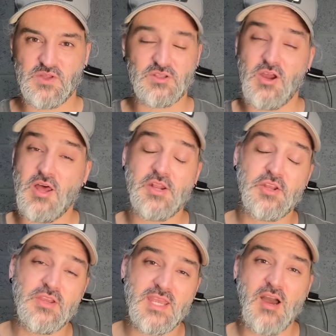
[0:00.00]
I
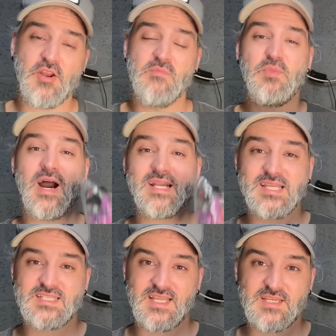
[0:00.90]
don't care. I don't buy
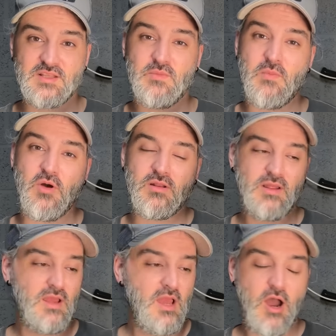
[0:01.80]
these things. I'm not...
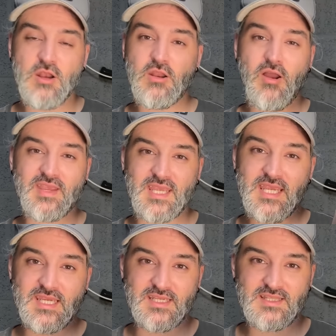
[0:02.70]
Unlike
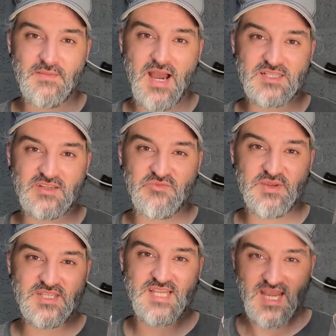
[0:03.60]
Ian, the master of
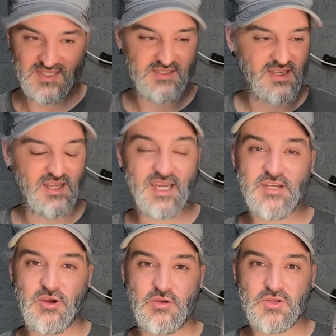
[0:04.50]
pieces, he
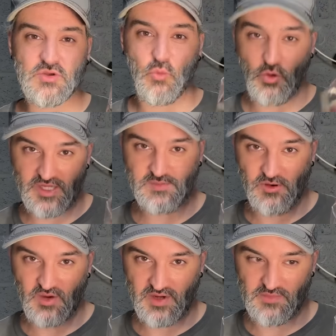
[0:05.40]
knows what he's
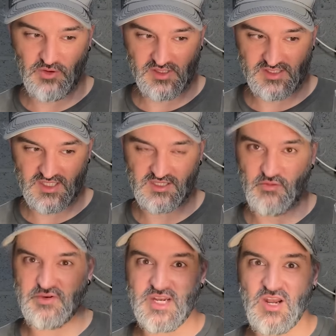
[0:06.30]
buying when he buys this
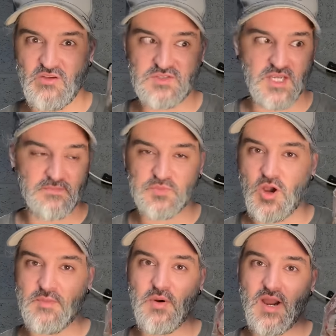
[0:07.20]
stuff and he loves it.
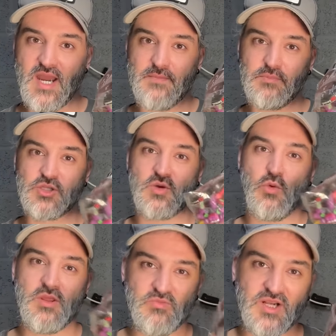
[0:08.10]
I buy it because I
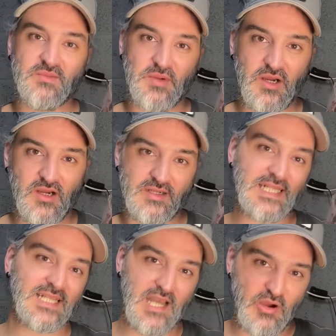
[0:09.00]
want the bread and butter. I
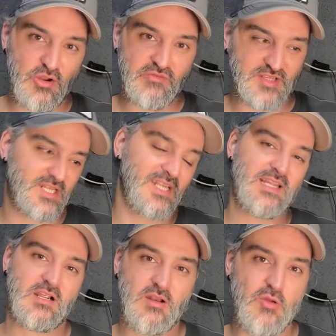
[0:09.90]
need that Hovis. I need
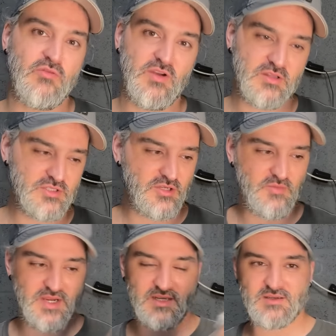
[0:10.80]
that Clover. Do you know
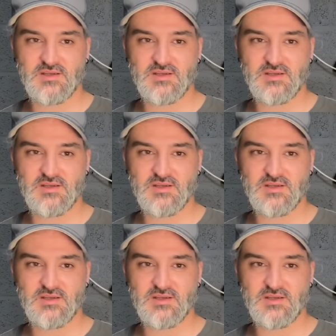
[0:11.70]
what I mean?